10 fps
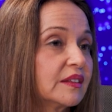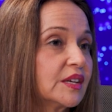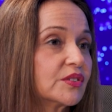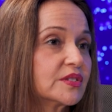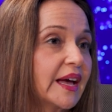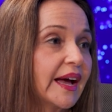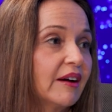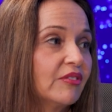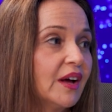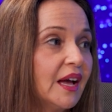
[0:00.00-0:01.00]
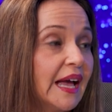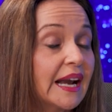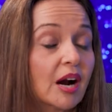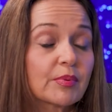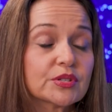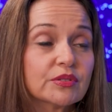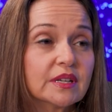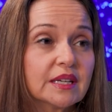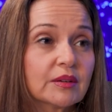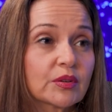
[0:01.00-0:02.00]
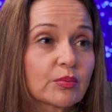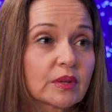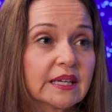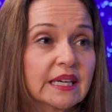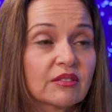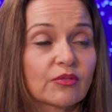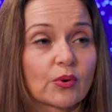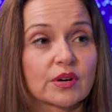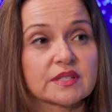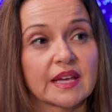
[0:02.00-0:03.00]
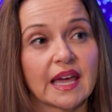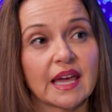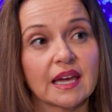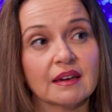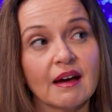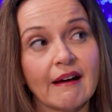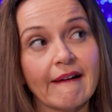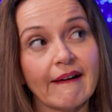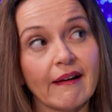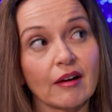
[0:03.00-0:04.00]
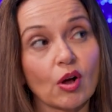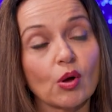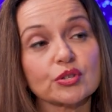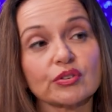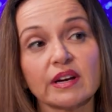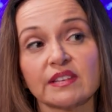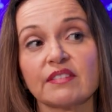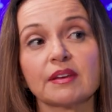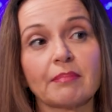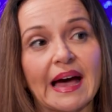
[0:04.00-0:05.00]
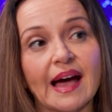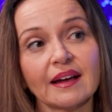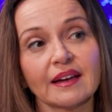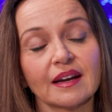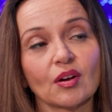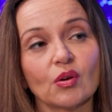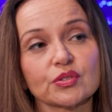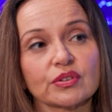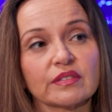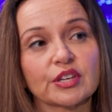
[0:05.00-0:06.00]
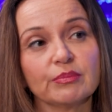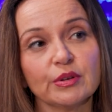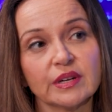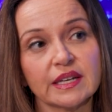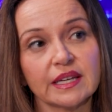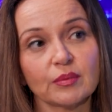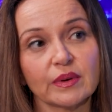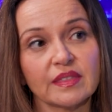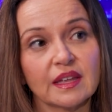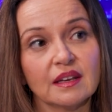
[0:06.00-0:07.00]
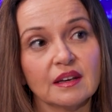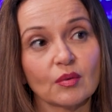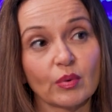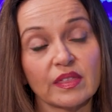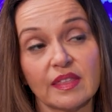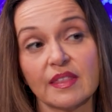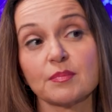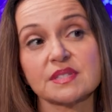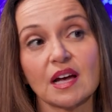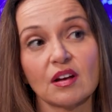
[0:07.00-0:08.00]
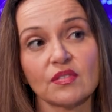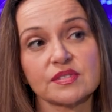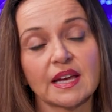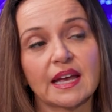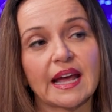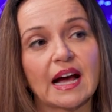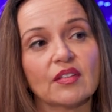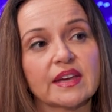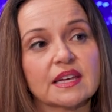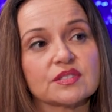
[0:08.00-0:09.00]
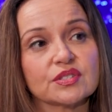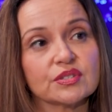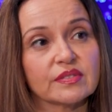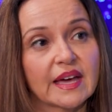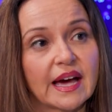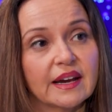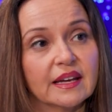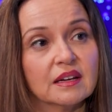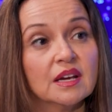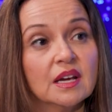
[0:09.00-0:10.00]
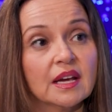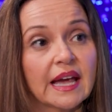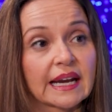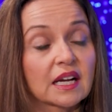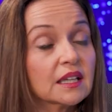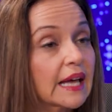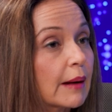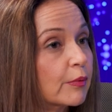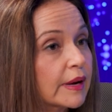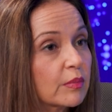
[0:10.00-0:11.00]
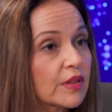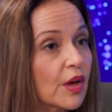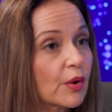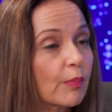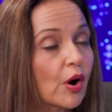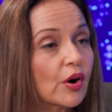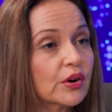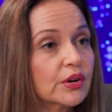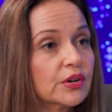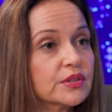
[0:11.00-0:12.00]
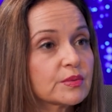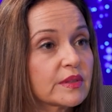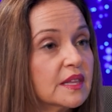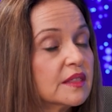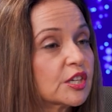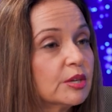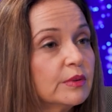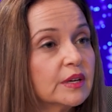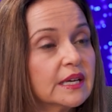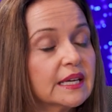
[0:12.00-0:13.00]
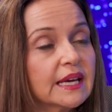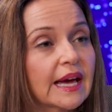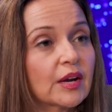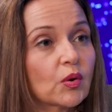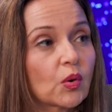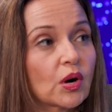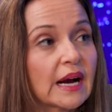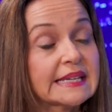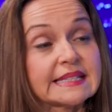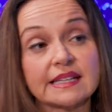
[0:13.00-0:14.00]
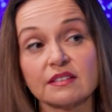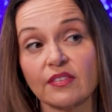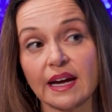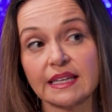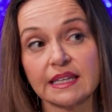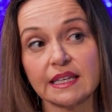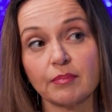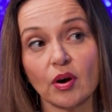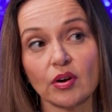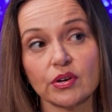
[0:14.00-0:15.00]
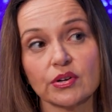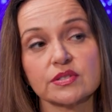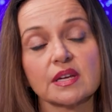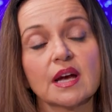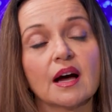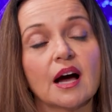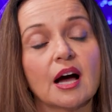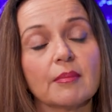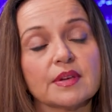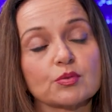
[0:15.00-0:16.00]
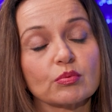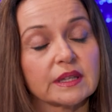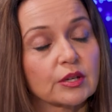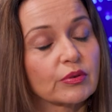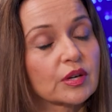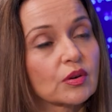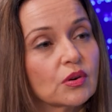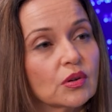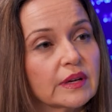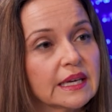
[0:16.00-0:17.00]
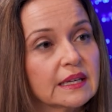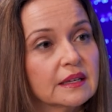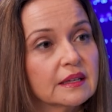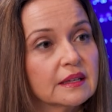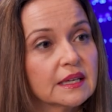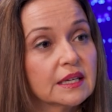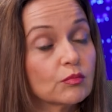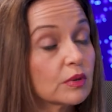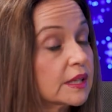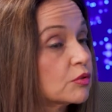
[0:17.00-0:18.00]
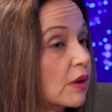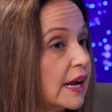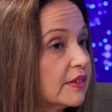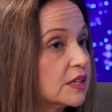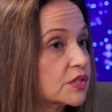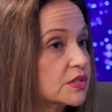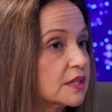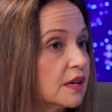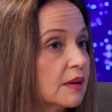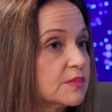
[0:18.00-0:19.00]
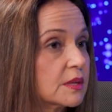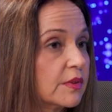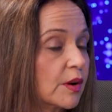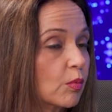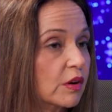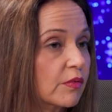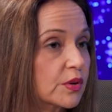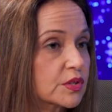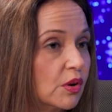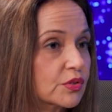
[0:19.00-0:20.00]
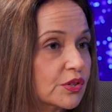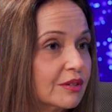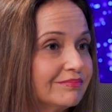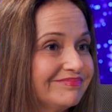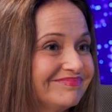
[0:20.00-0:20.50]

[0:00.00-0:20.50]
uh, leaders have an opportunity to really enforce a a culture of giving back and a culture of community within within themselves and how they institute that and and collaborate with other partners within the community and or identify key partners um, is really critical in, in really driving just um, some of their workforce culture.